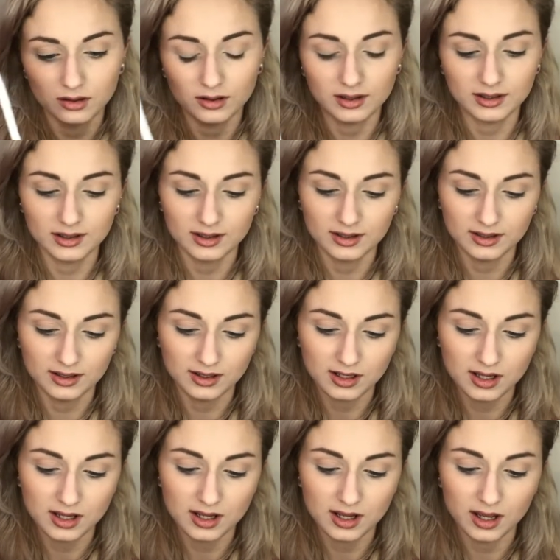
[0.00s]
This is
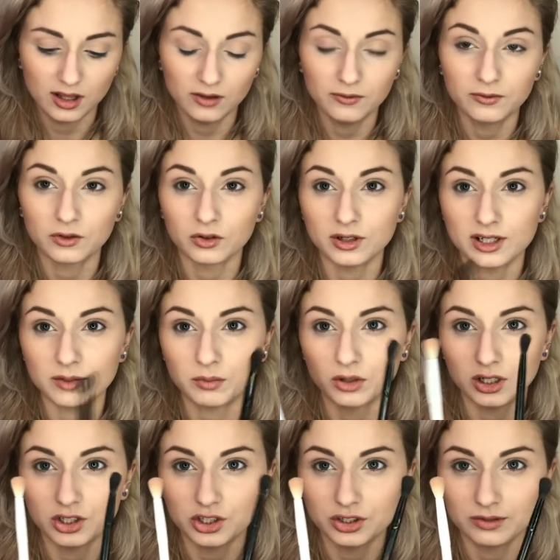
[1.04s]
the E.l.f Crease
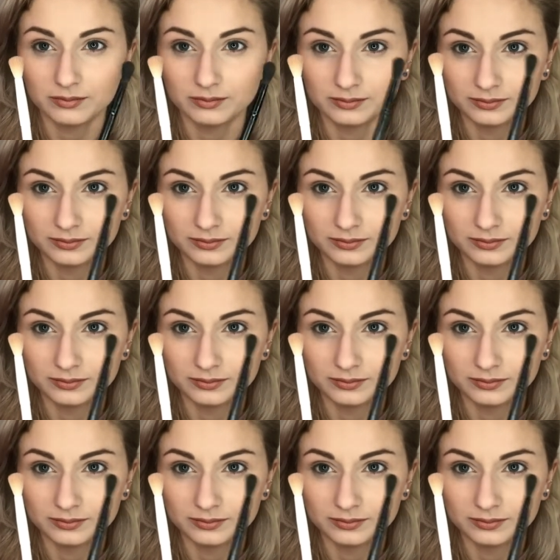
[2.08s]
brush,